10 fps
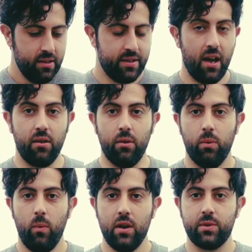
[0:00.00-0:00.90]
So
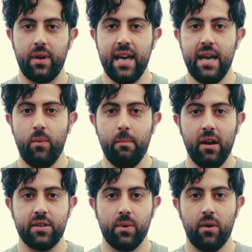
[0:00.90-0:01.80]
whilst we're here, we
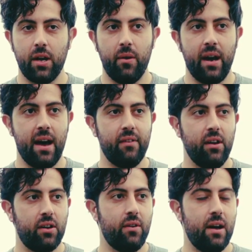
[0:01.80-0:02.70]
might as well go and have a
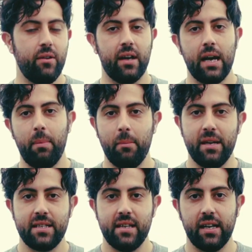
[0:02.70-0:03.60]
look around at a couple of
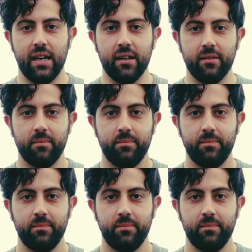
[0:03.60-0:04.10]
bits in the garden.